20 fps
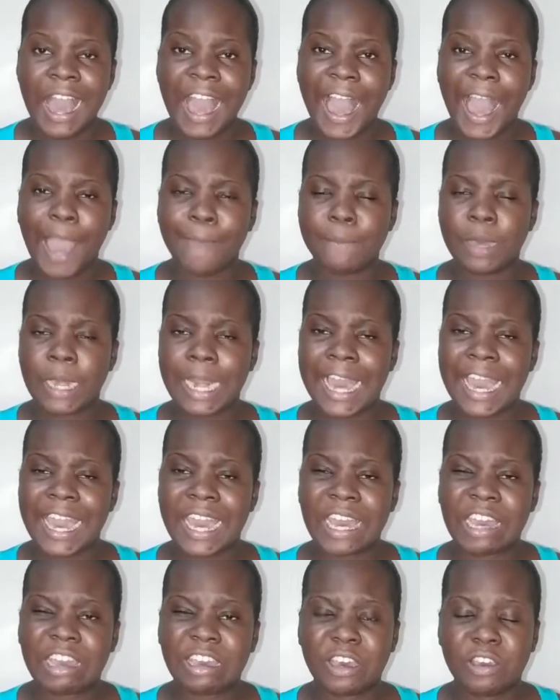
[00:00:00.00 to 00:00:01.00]
I'm
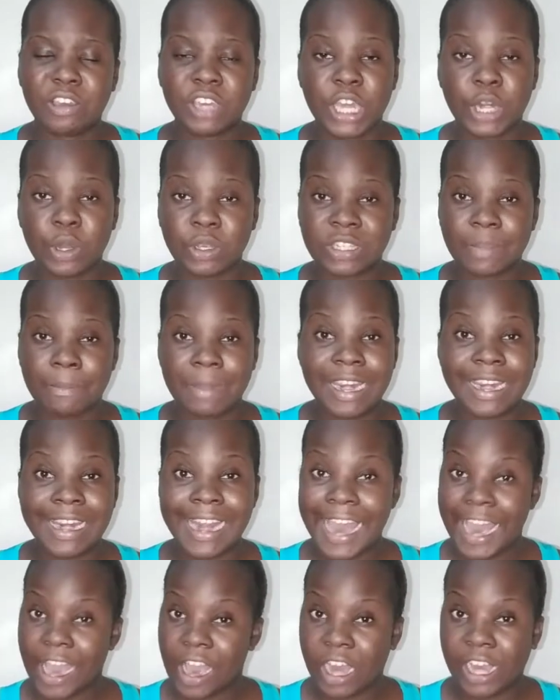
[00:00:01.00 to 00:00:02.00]
like you know so me
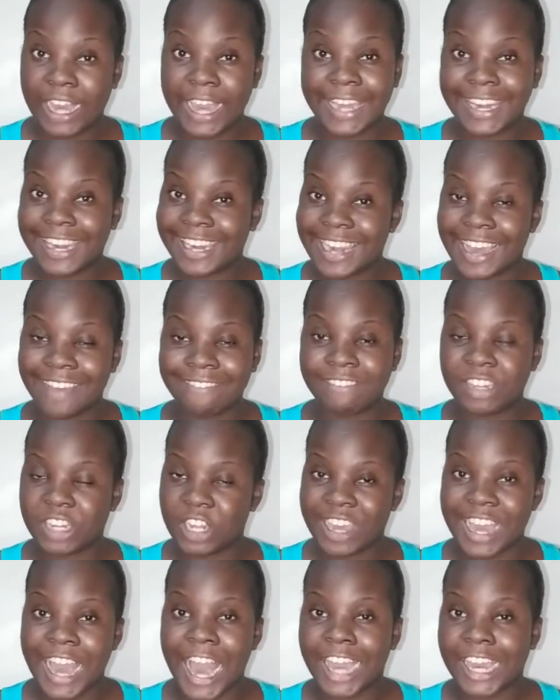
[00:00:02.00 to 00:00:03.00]
nah edit that
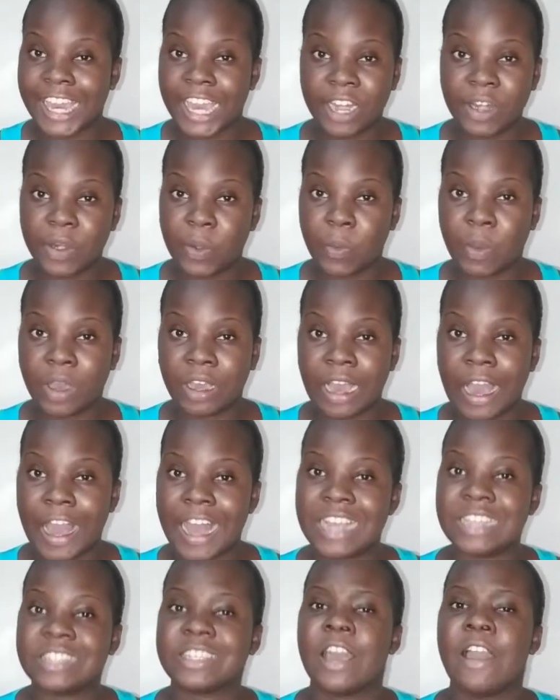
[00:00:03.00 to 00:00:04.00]
video again
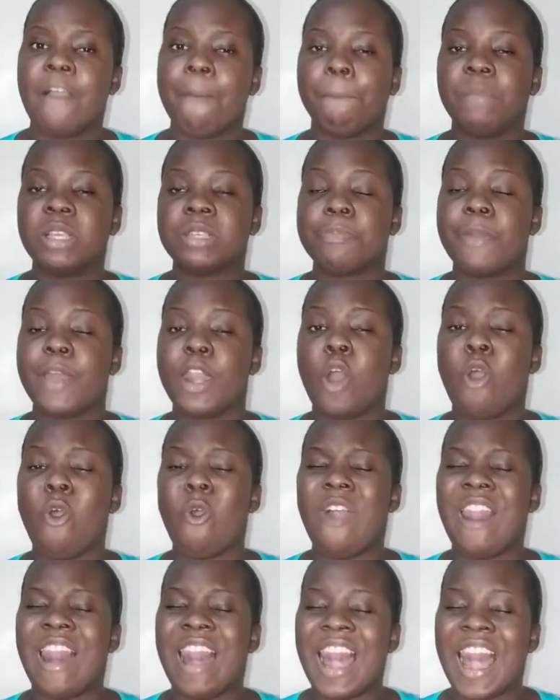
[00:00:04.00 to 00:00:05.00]
because we spend
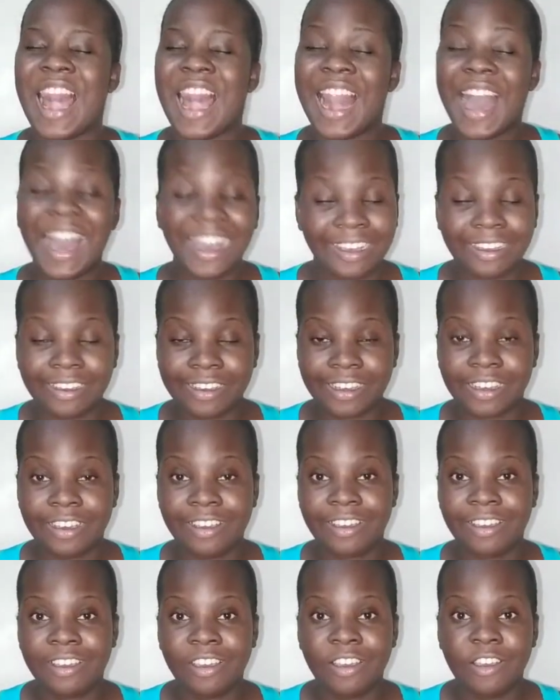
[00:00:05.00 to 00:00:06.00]
how long
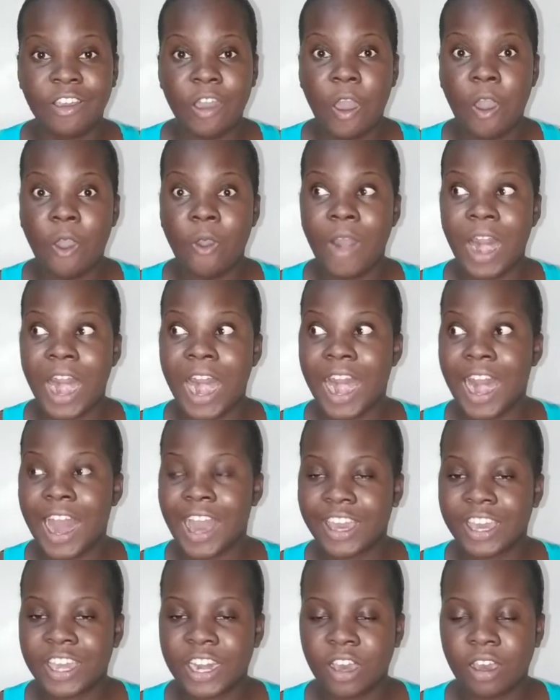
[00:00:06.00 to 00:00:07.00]
how
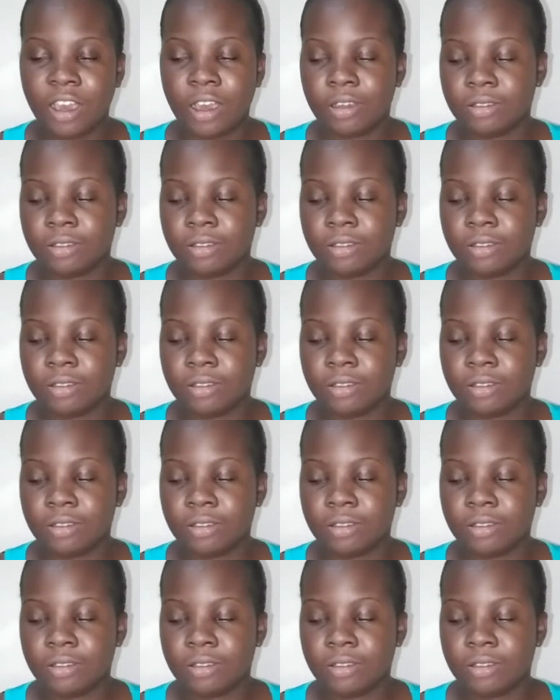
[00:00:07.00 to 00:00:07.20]
long you know